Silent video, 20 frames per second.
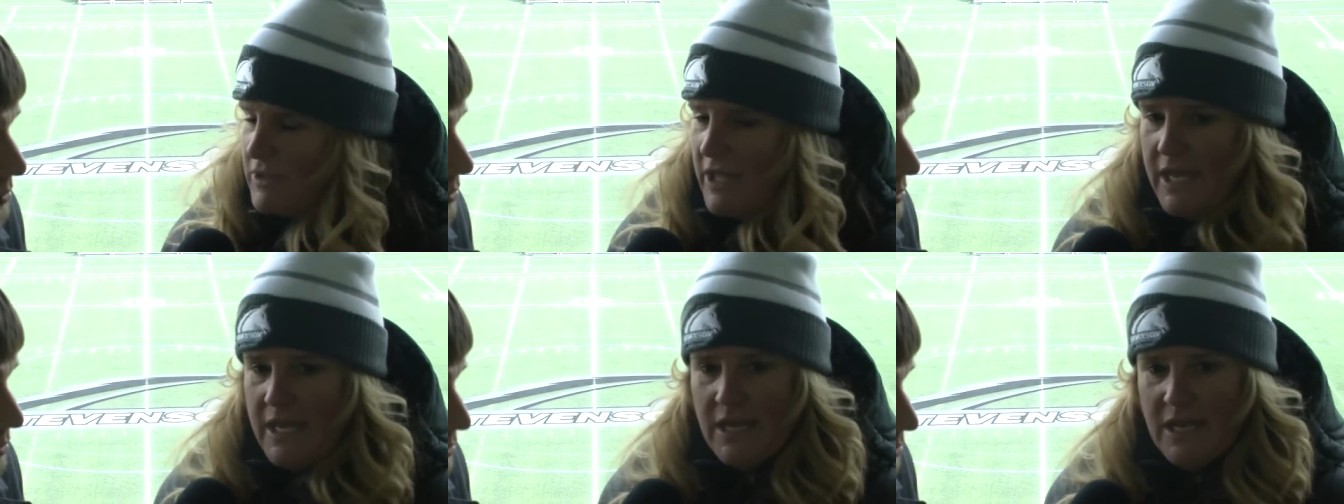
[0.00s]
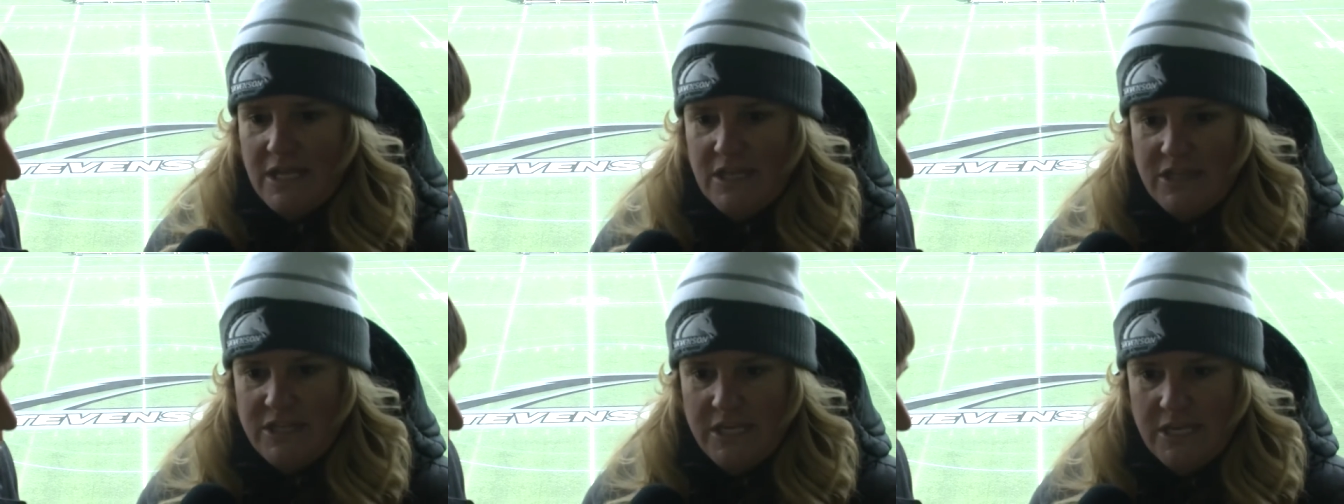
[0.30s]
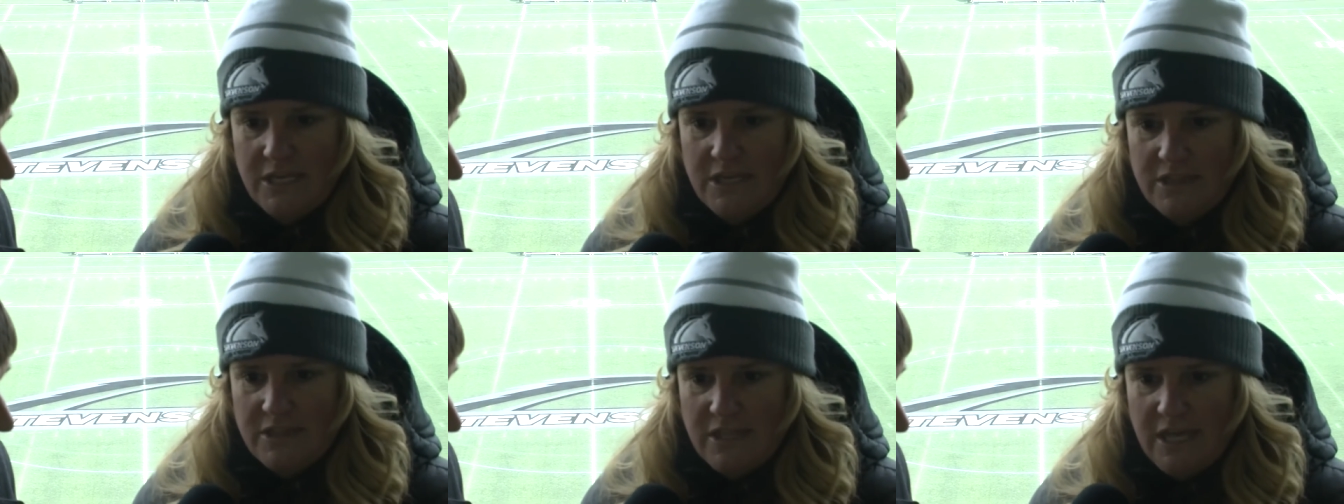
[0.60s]
and I
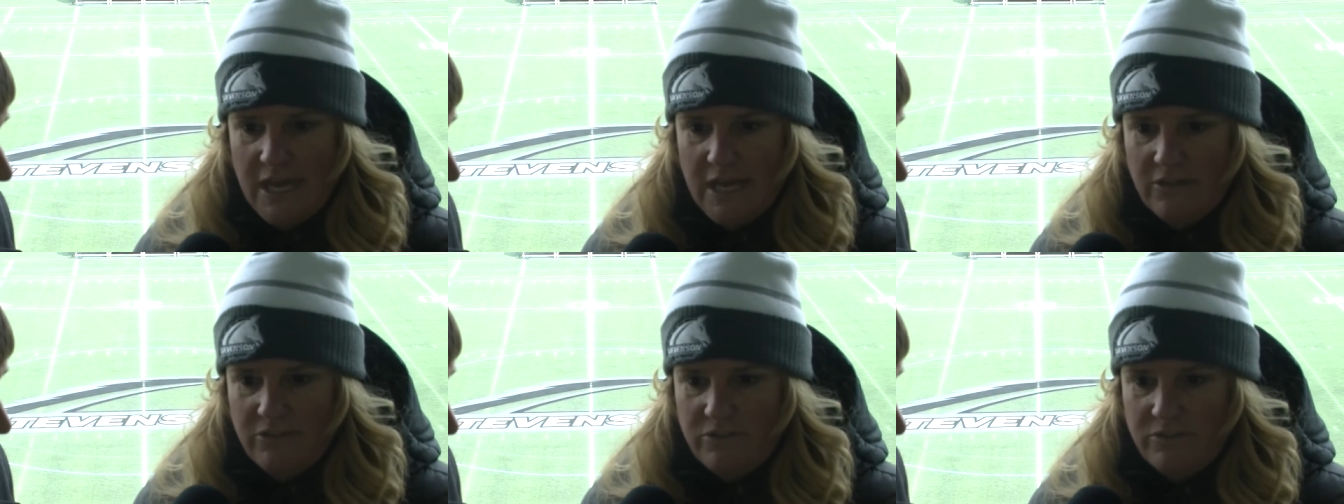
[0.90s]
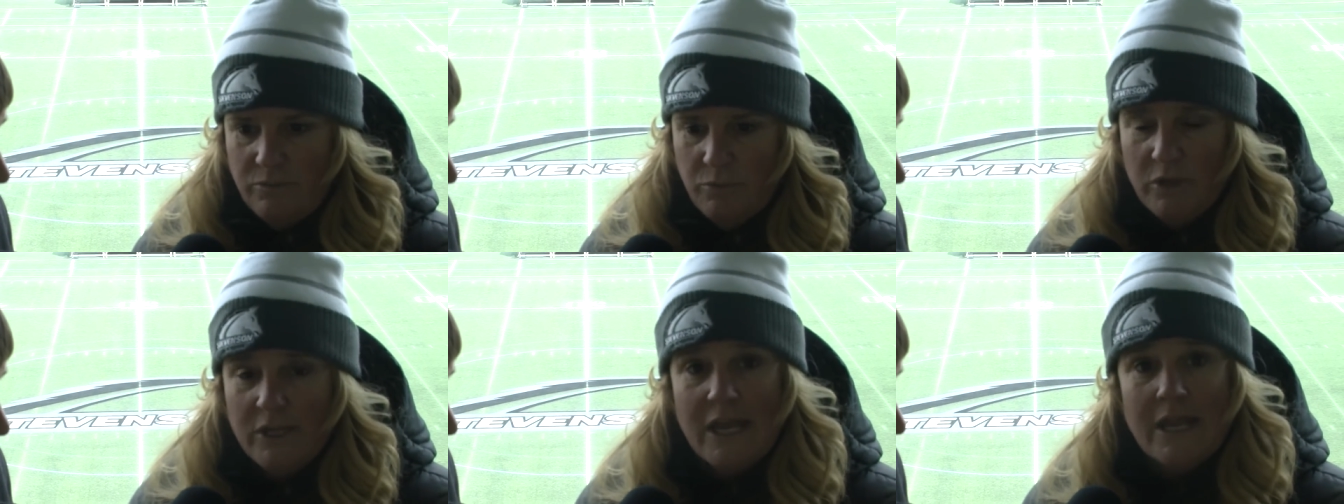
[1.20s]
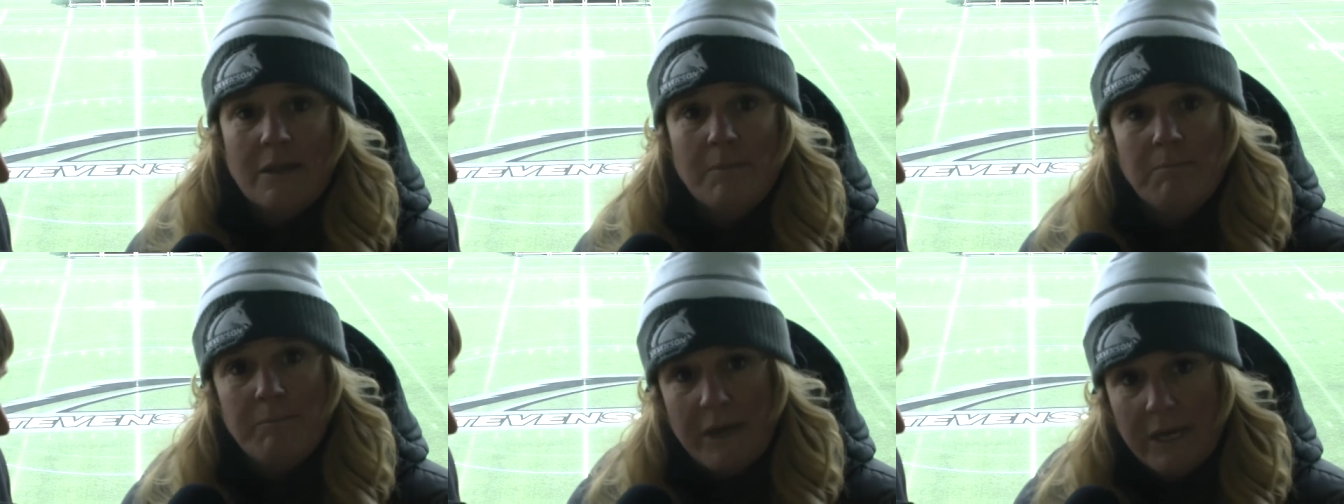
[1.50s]
think that we're
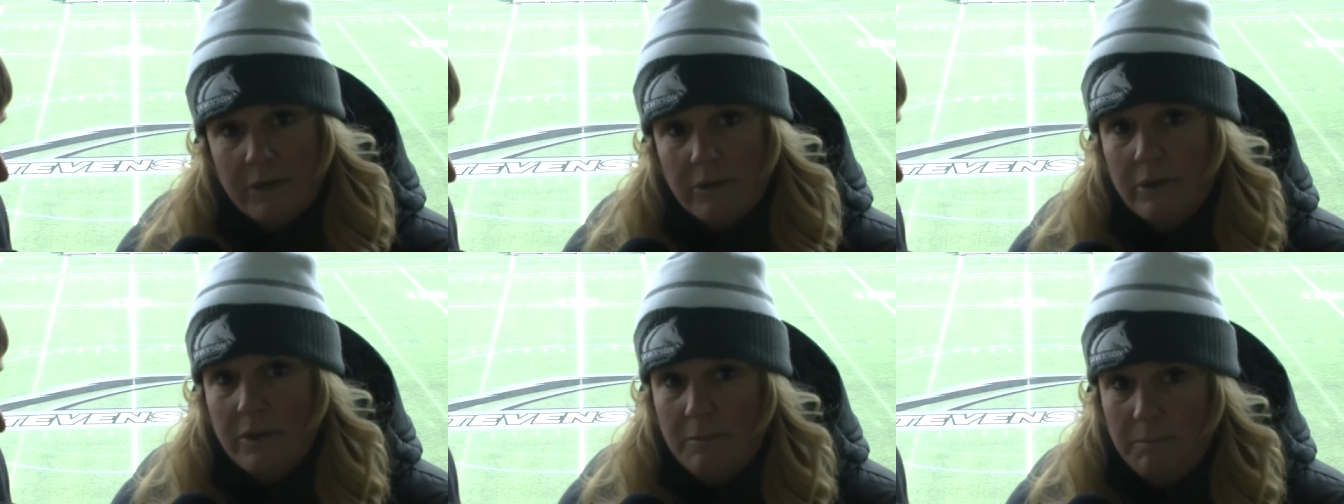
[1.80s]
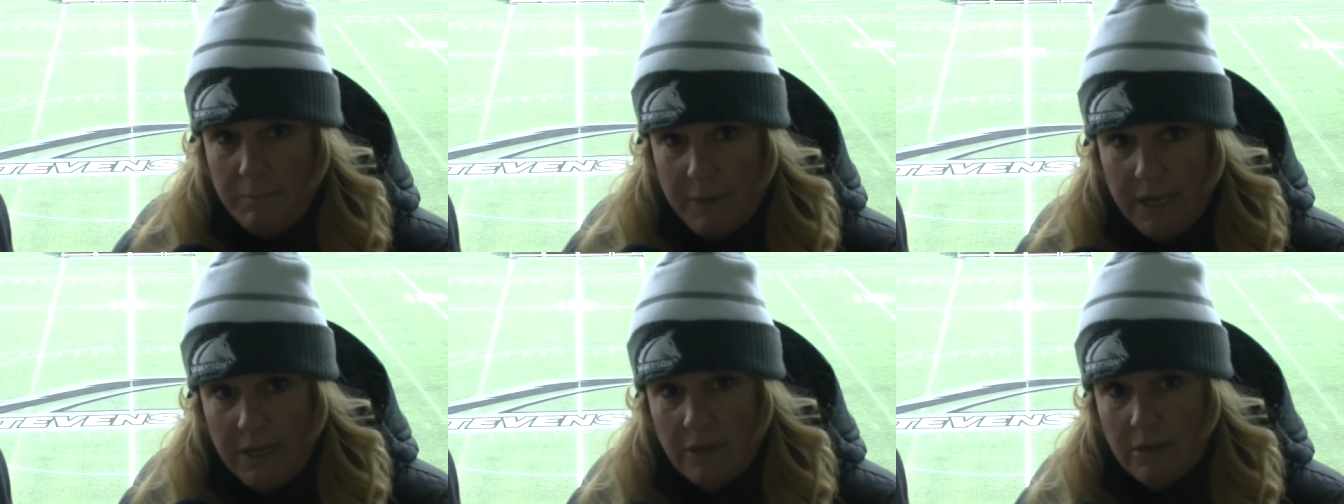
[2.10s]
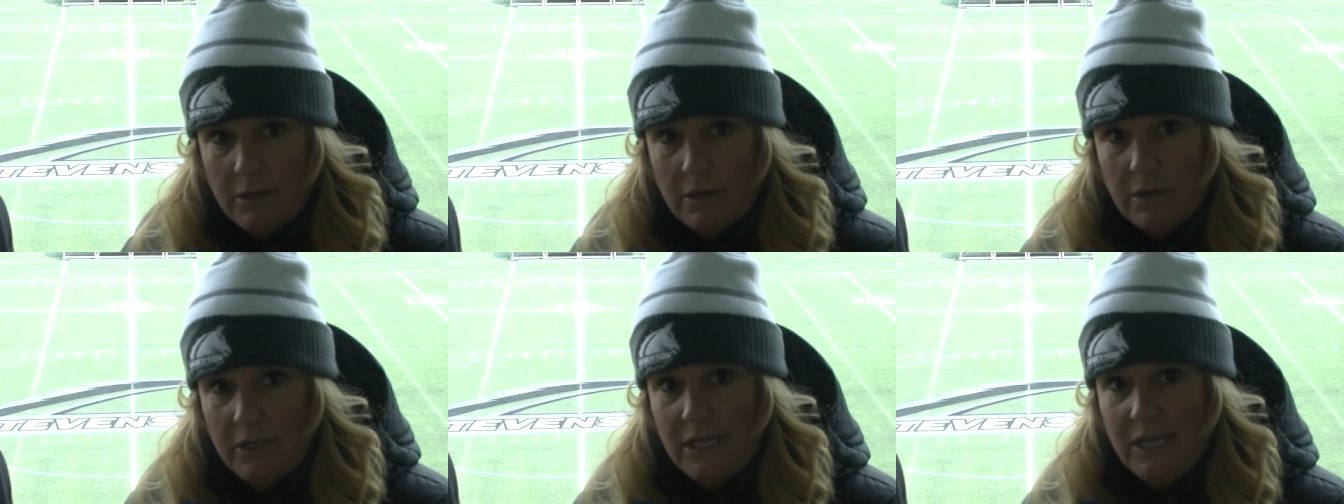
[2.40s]
getting better and
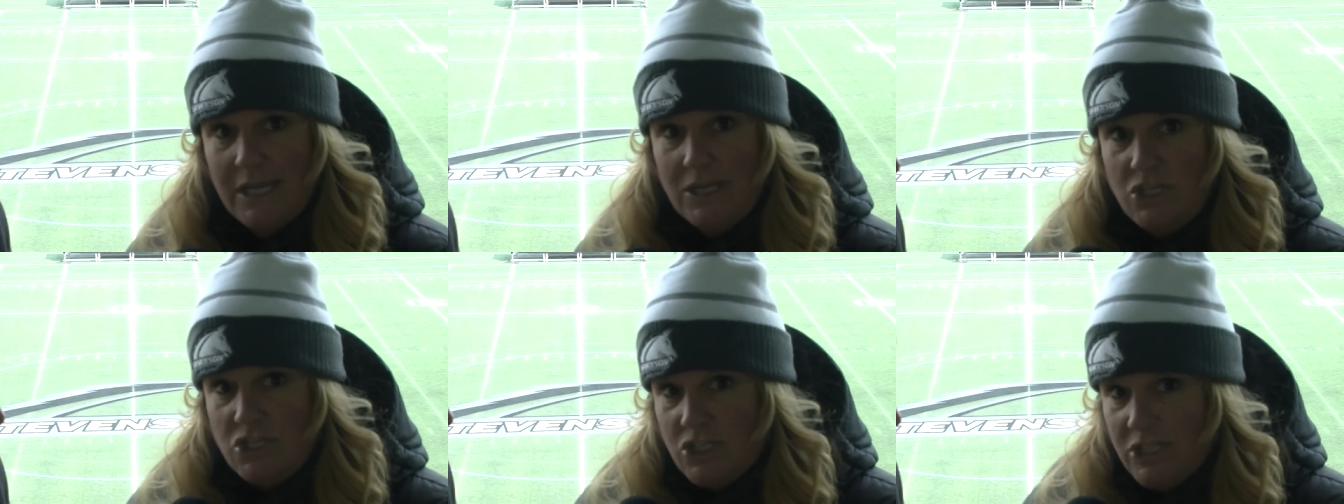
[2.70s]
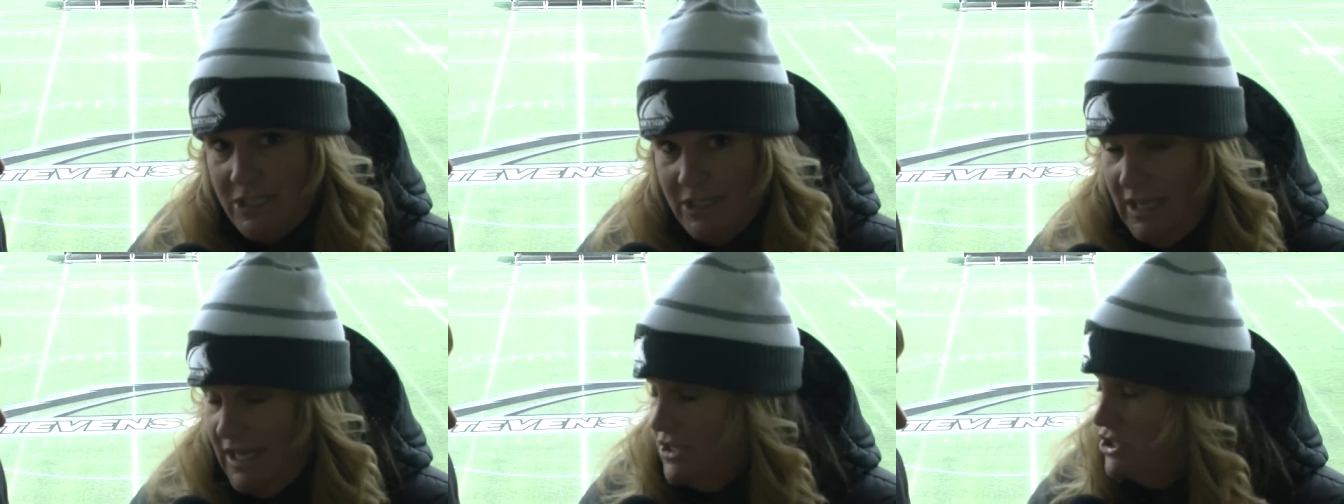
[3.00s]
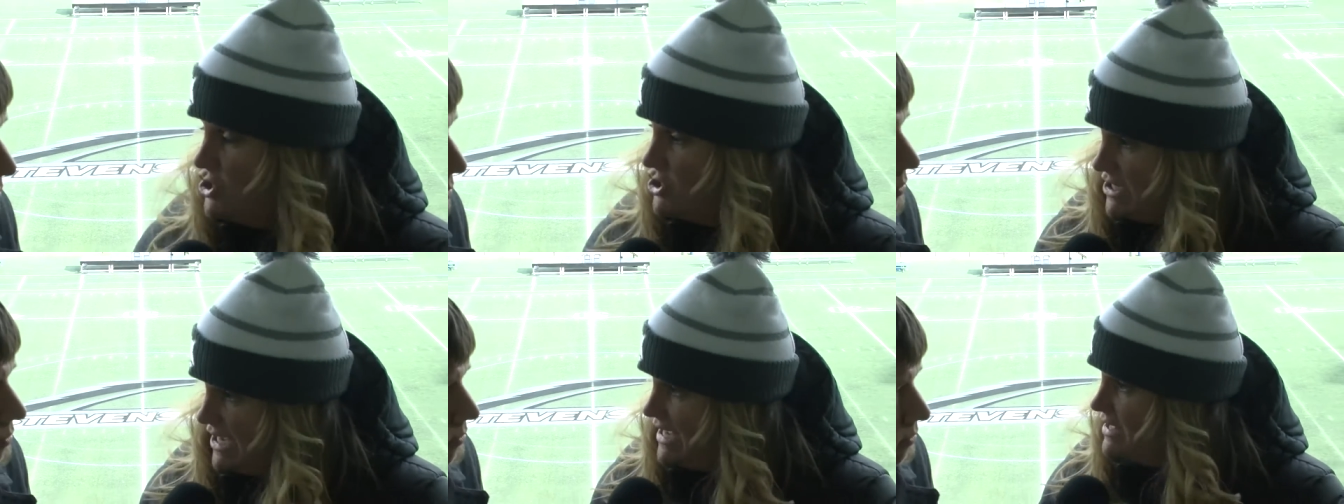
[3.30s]
better each
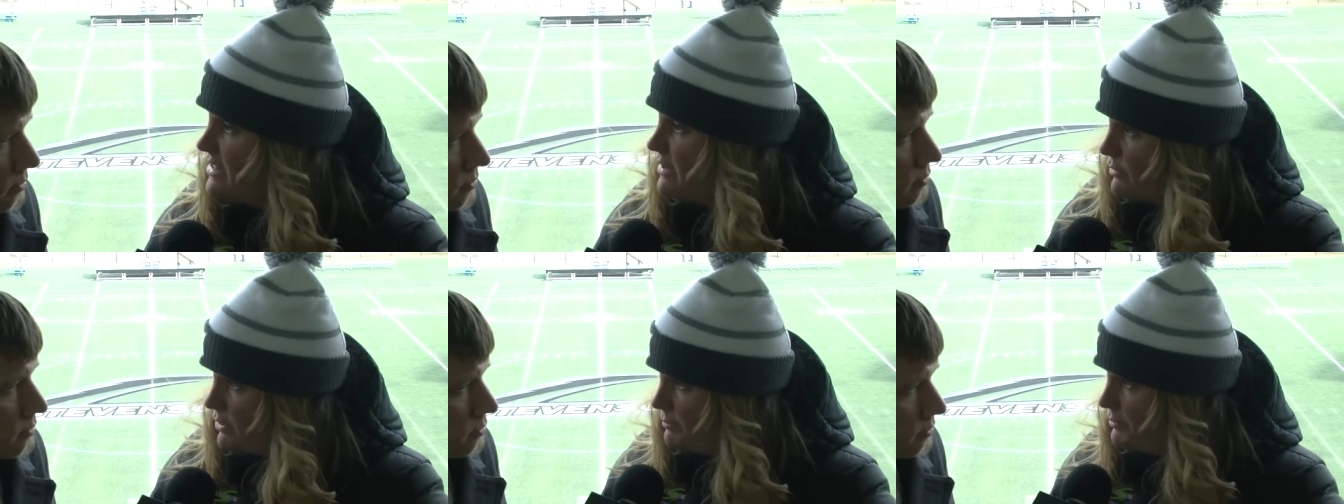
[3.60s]
each day that we're